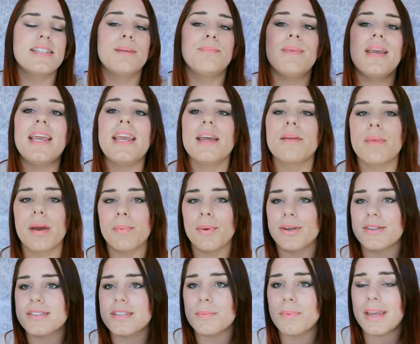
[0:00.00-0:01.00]
To me, in my
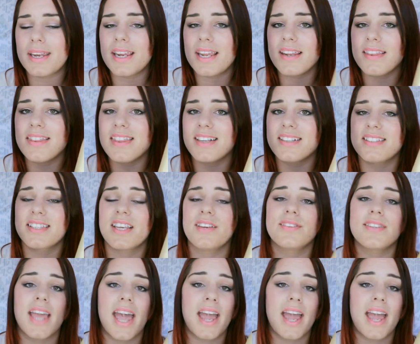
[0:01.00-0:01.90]
personal opinion, this gives